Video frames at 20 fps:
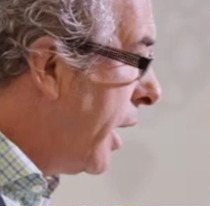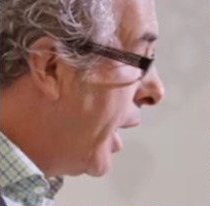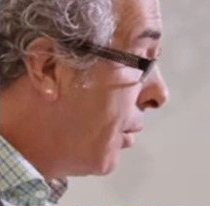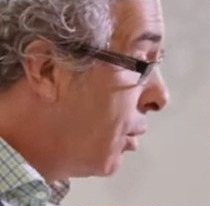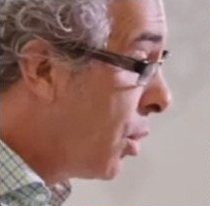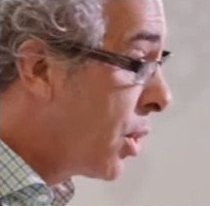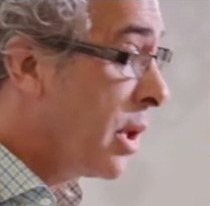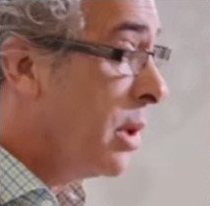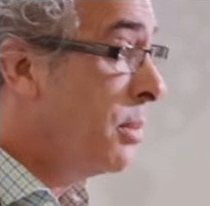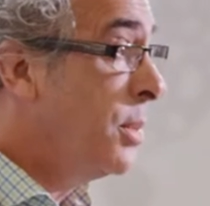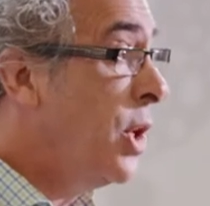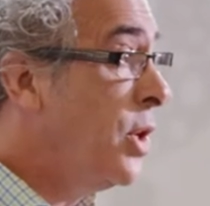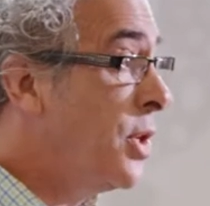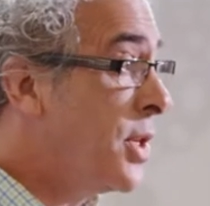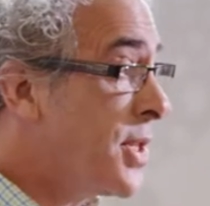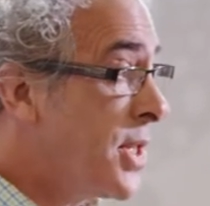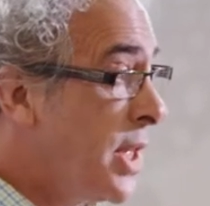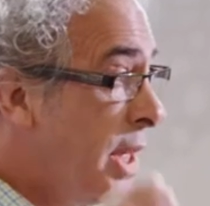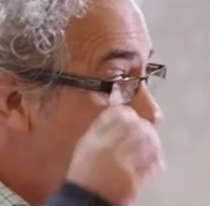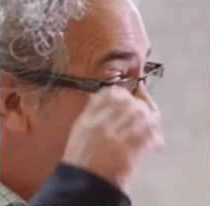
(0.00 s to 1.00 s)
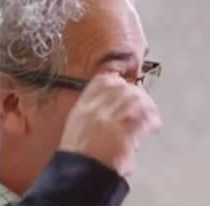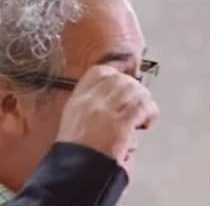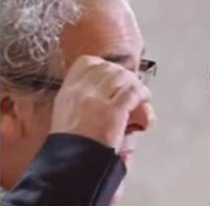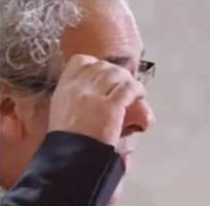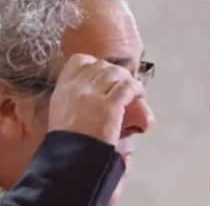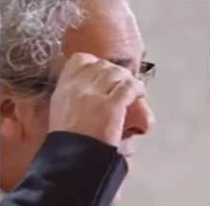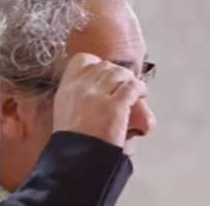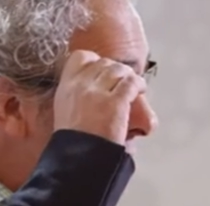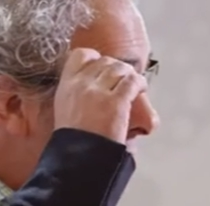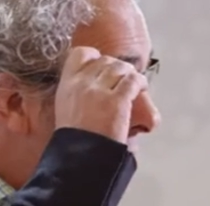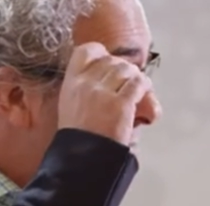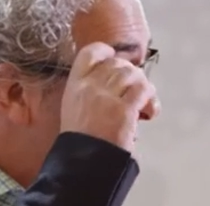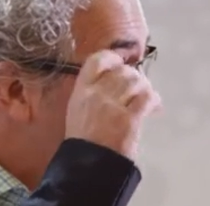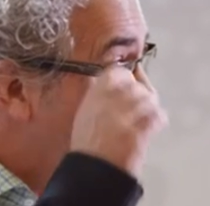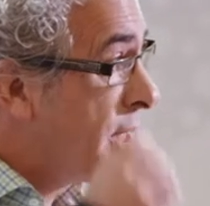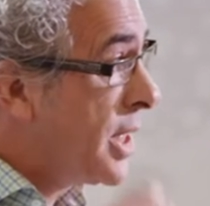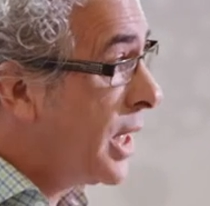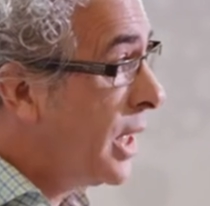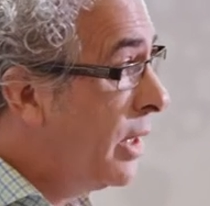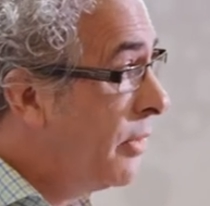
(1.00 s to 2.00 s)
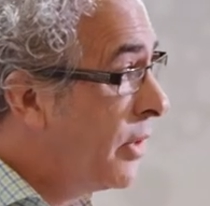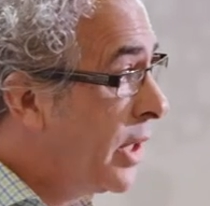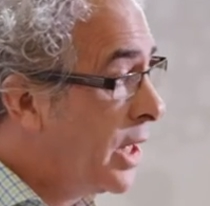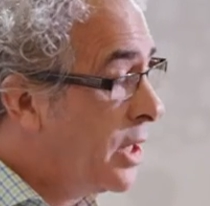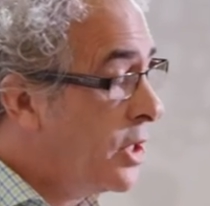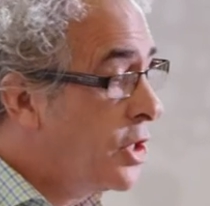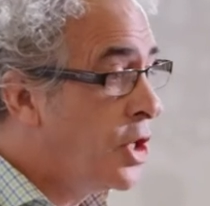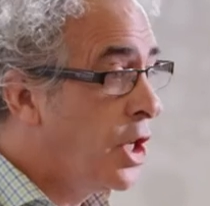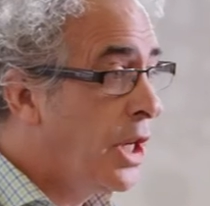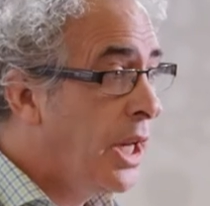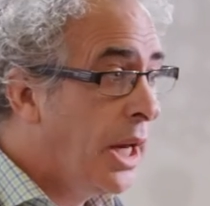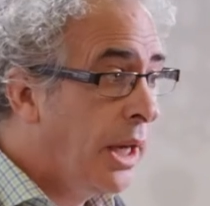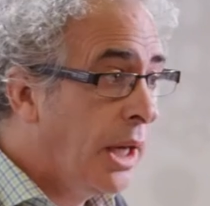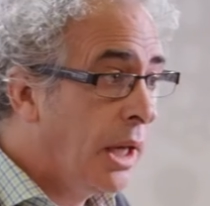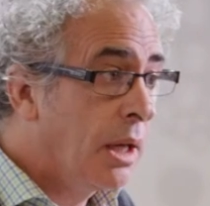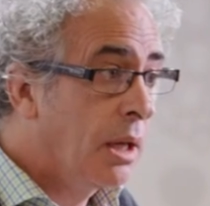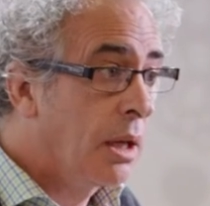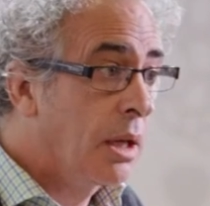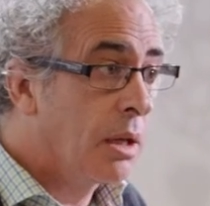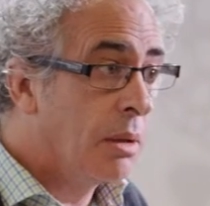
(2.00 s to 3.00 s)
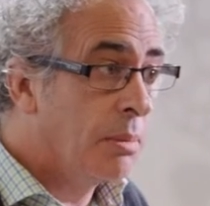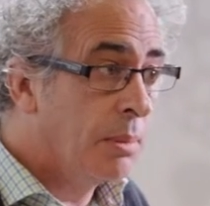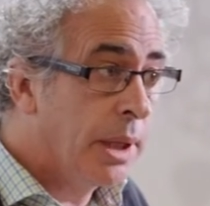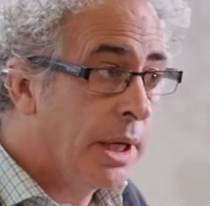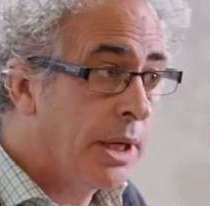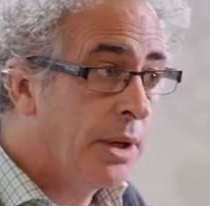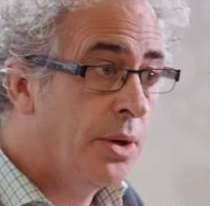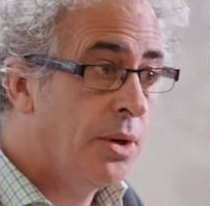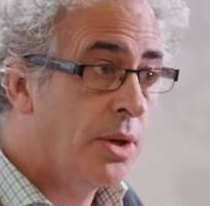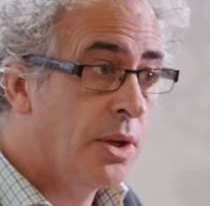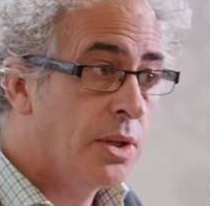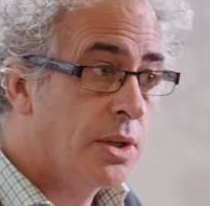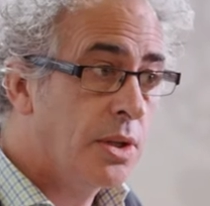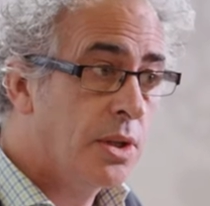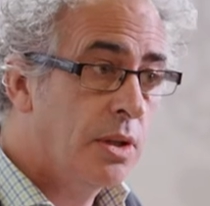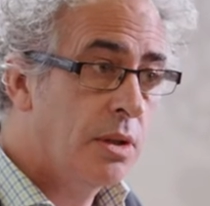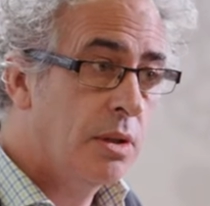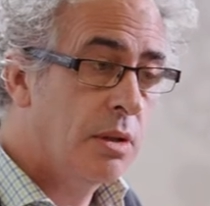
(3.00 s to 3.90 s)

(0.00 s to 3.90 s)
Now, autoimmune diseases do have a significant genetic component.